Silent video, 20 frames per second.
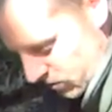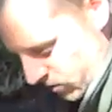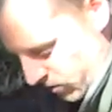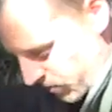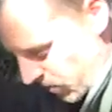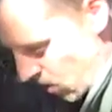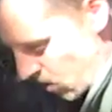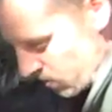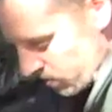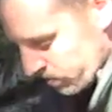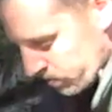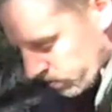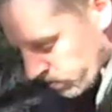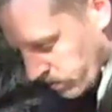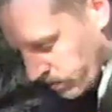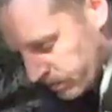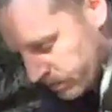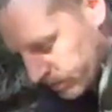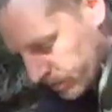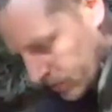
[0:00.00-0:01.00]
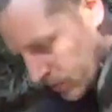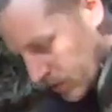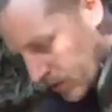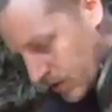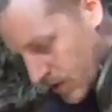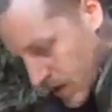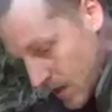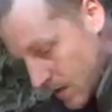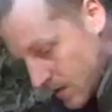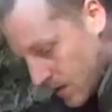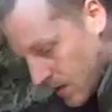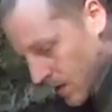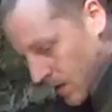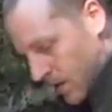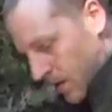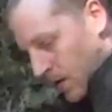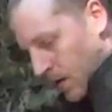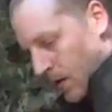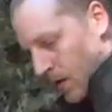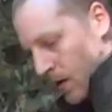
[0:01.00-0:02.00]
with the bottom, because it's easier,
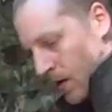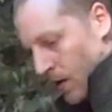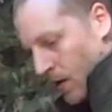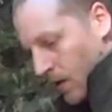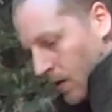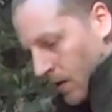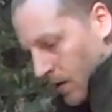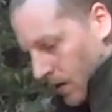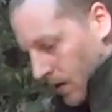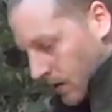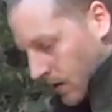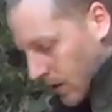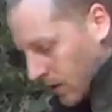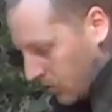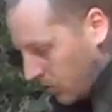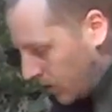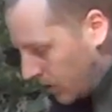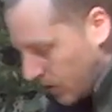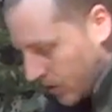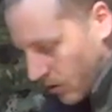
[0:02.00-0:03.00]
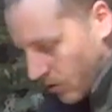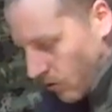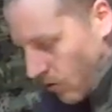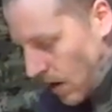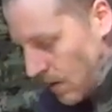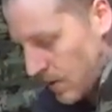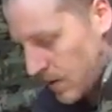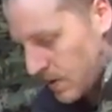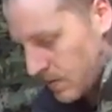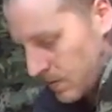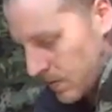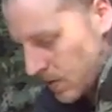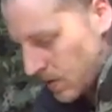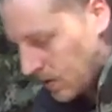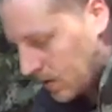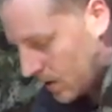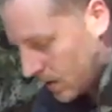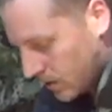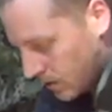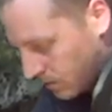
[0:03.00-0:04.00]
is literally just grab it
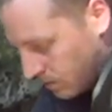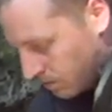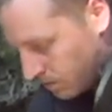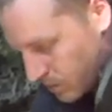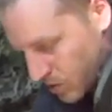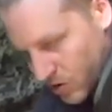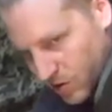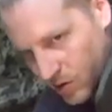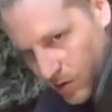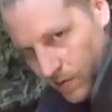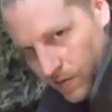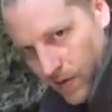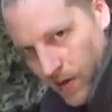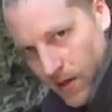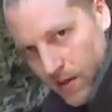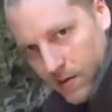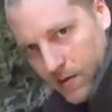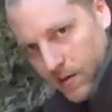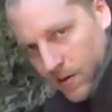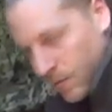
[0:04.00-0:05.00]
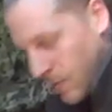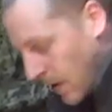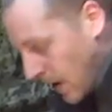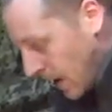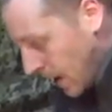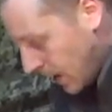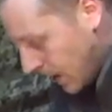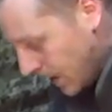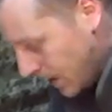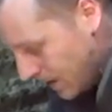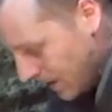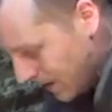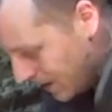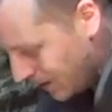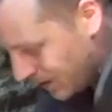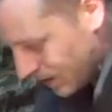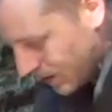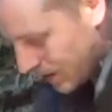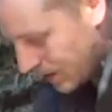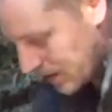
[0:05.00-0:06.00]
and stuff it into the pack
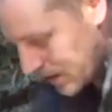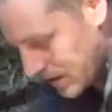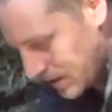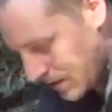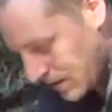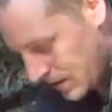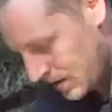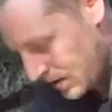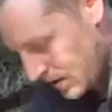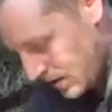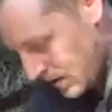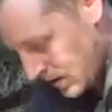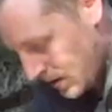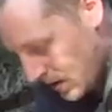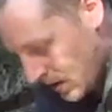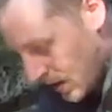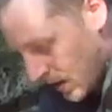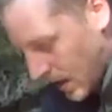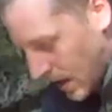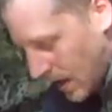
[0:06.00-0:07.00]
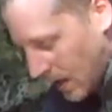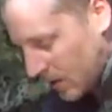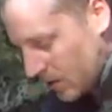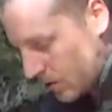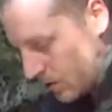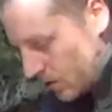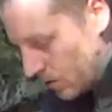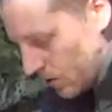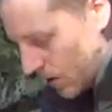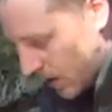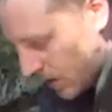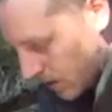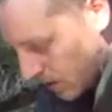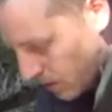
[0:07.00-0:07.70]
like this, and just do that in a